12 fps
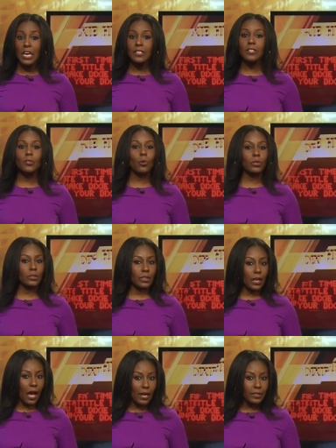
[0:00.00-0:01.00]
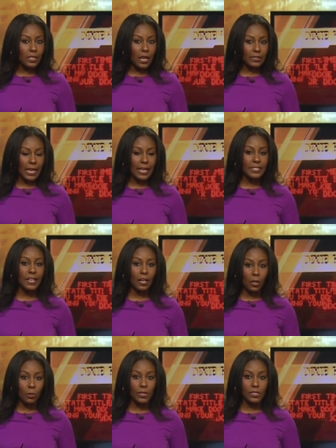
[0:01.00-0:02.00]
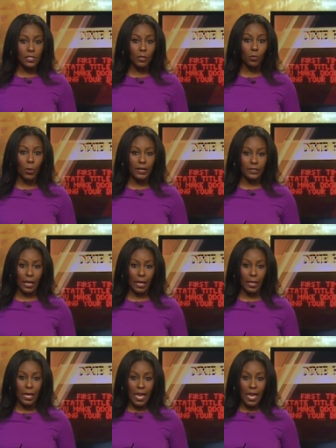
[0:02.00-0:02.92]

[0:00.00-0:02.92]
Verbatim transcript: disorderly conduct, and terroristic threatening.